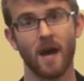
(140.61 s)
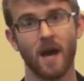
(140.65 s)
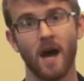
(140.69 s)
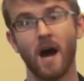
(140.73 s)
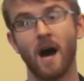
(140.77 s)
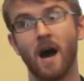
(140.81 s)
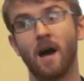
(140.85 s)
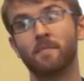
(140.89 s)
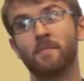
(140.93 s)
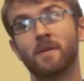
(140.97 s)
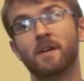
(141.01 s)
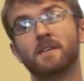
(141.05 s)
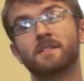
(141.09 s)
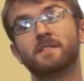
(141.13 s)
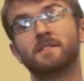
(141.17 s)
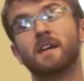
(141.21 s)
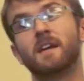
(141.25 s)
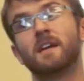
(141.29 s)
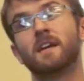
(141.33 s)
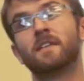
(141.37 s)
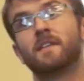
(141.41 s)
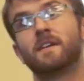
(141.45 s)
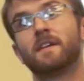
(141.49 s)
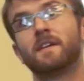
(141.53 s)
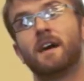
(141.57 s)
I'm not
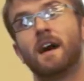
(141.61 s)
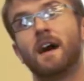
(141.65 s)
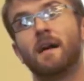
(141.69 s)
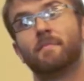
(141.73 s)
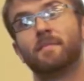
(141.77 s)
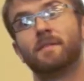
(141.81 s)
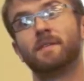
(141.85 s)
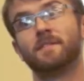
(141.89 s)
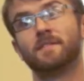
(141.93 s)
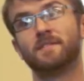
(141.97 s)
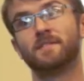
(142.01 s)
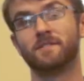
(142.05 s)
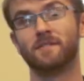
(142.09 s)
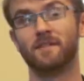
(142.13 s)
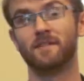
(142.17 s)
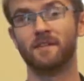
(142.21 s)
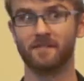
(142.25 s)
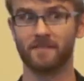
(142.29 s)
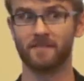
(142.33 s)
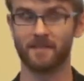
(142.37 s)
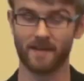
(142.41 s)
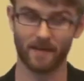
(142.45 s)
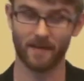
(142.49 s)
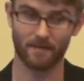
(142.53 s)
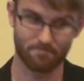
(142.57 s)
saying they copied us or
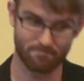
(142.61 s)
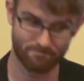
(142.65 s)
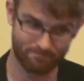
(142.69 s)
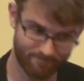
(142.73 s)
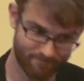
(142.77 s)
anything,